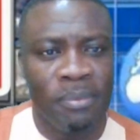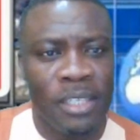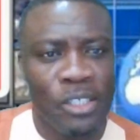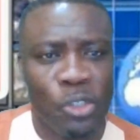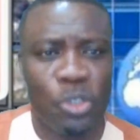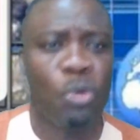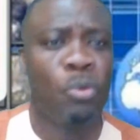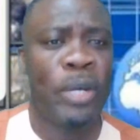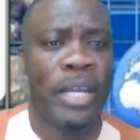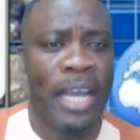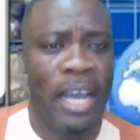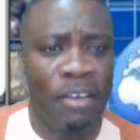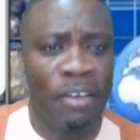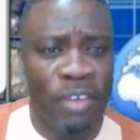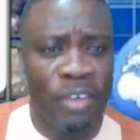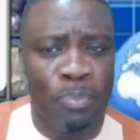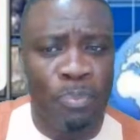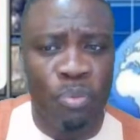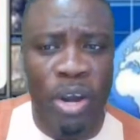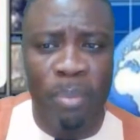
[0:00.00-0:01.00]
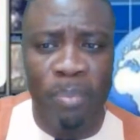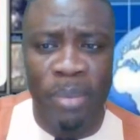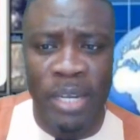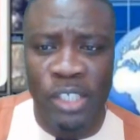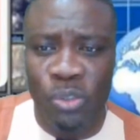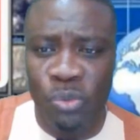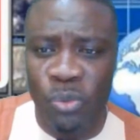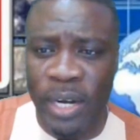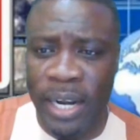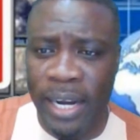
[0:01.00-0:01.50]
So we have
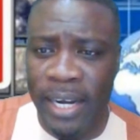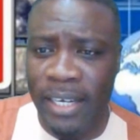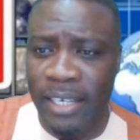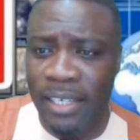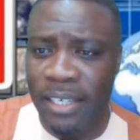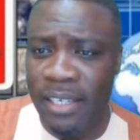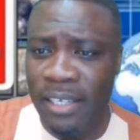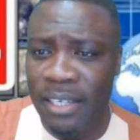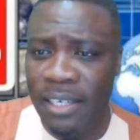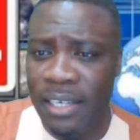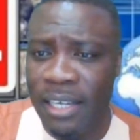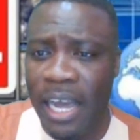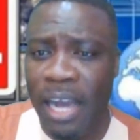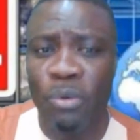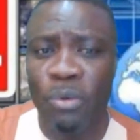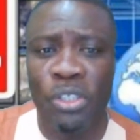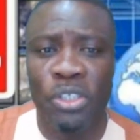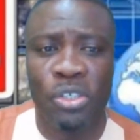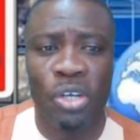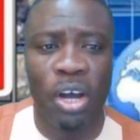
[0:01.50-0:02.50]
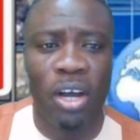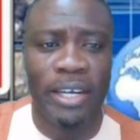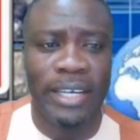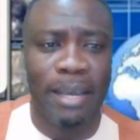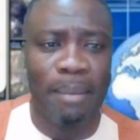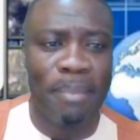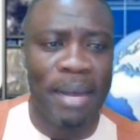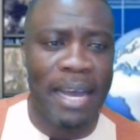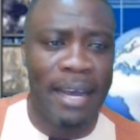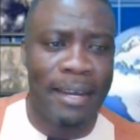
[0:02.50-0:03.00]
appointments, right? I will talk
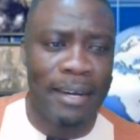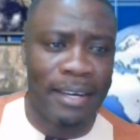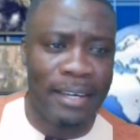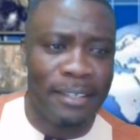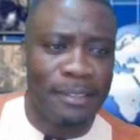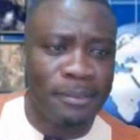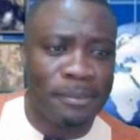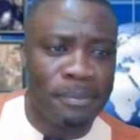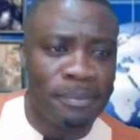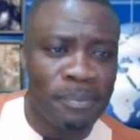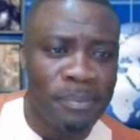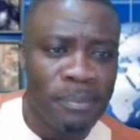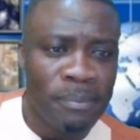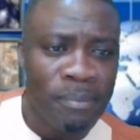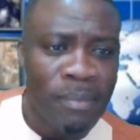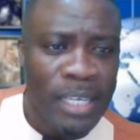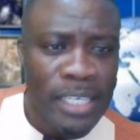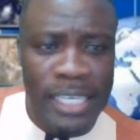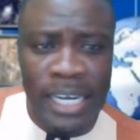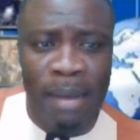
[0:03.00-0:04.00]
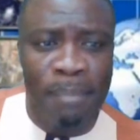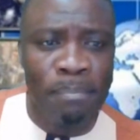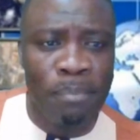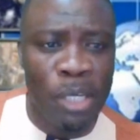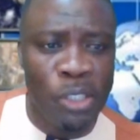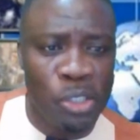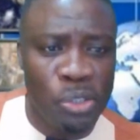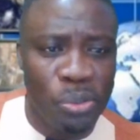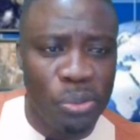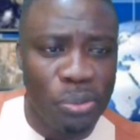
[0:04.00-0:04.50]
about it.
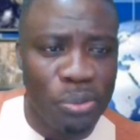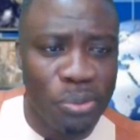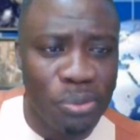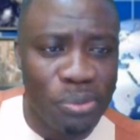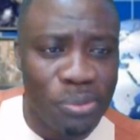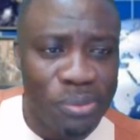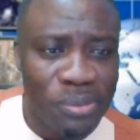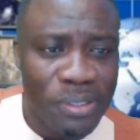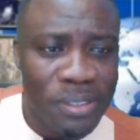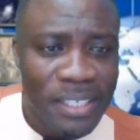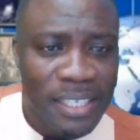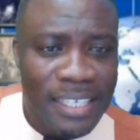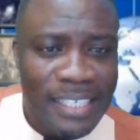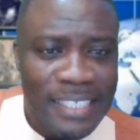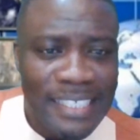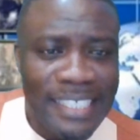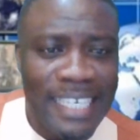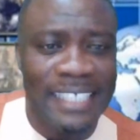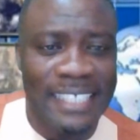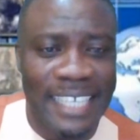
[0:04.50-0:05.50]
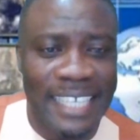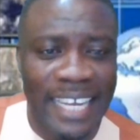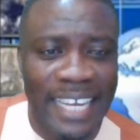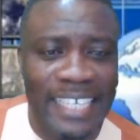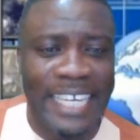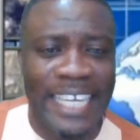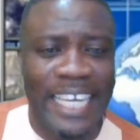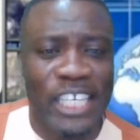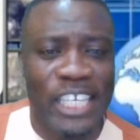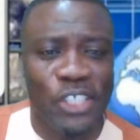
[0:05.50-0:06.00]
Number two, the
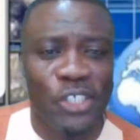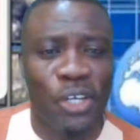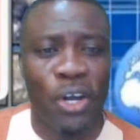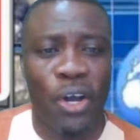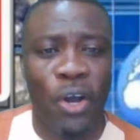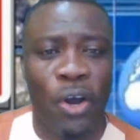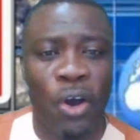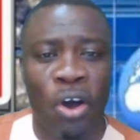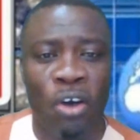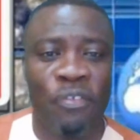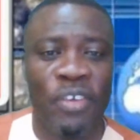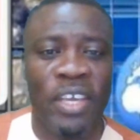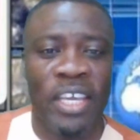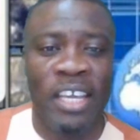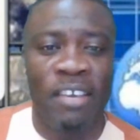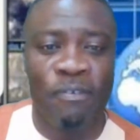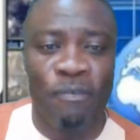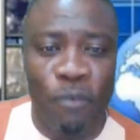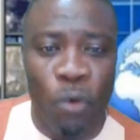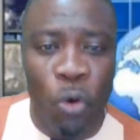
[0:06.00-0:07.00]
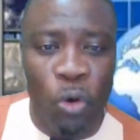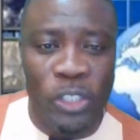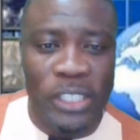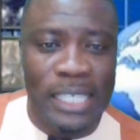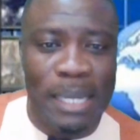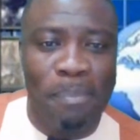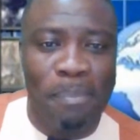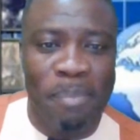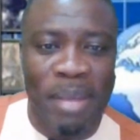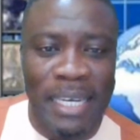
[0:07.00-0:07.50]
dedication of a
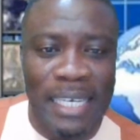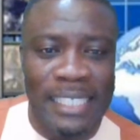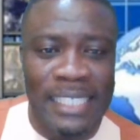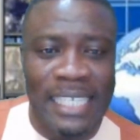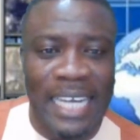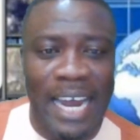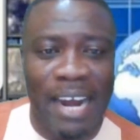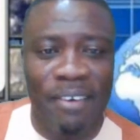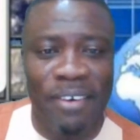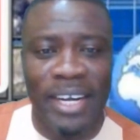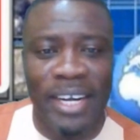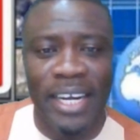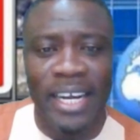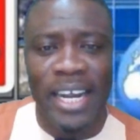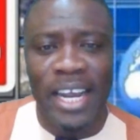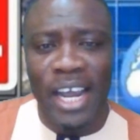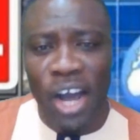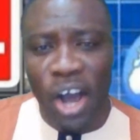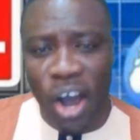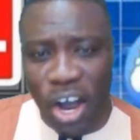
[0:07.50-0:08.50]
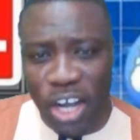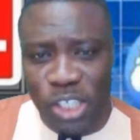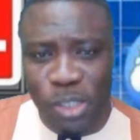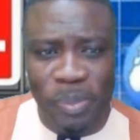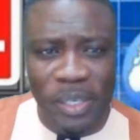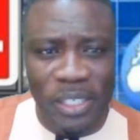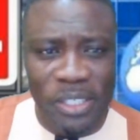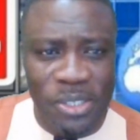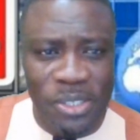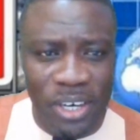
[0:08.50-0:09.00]
14 military
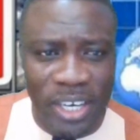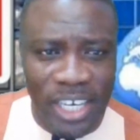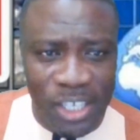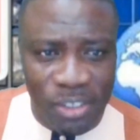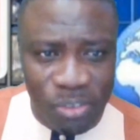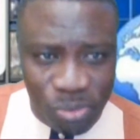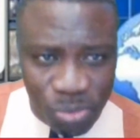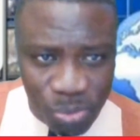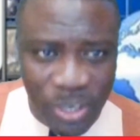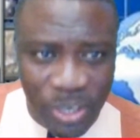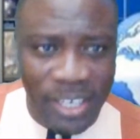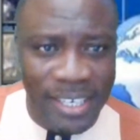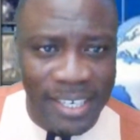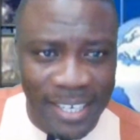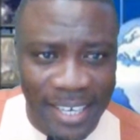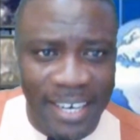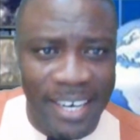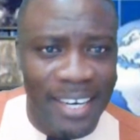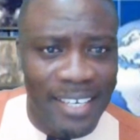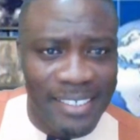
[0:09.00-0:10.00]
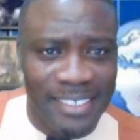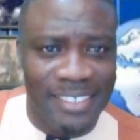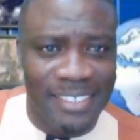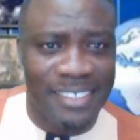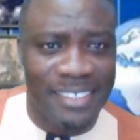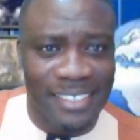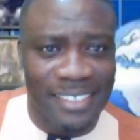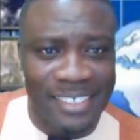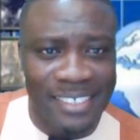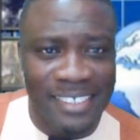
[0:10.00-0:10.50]
hospital in 3
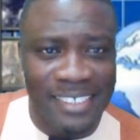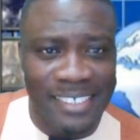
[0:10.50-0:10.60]
years.